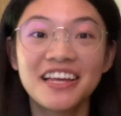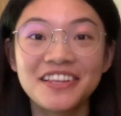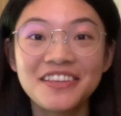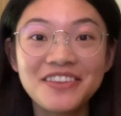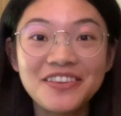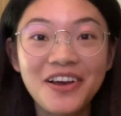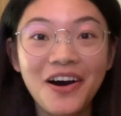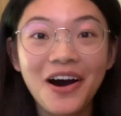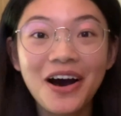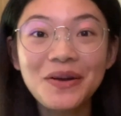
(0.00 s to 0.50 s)

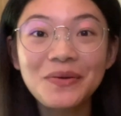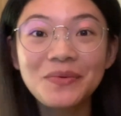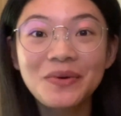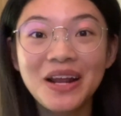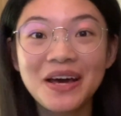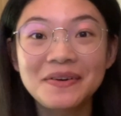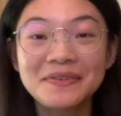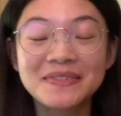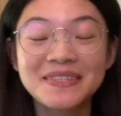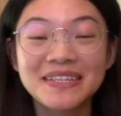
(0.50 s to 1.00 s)
not what
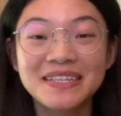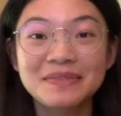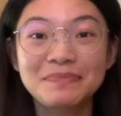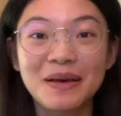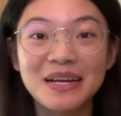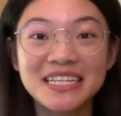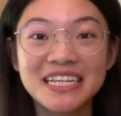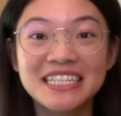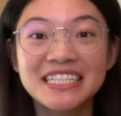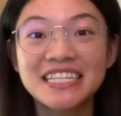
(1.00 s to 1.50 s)
I was
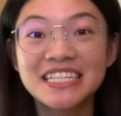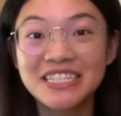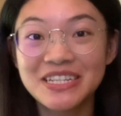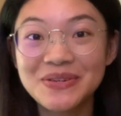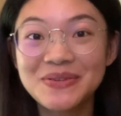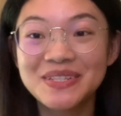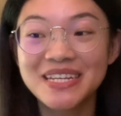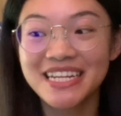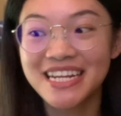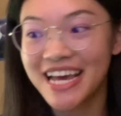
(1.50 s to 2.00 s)
expecting to
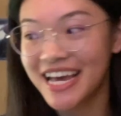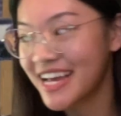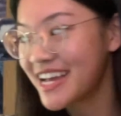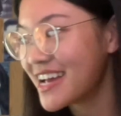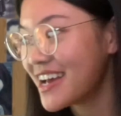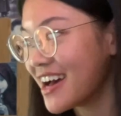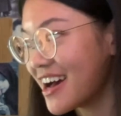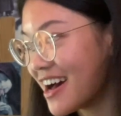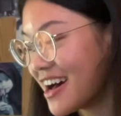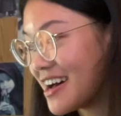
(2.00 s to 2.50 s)
do
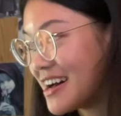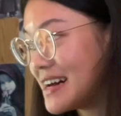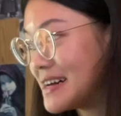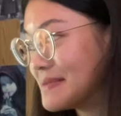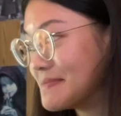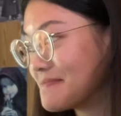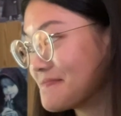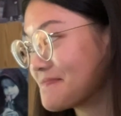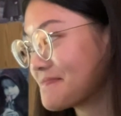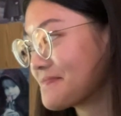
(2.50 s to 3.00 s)
today.
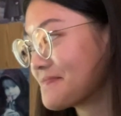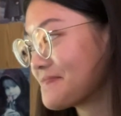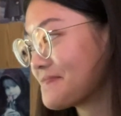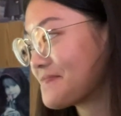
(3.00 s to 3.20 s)
Um,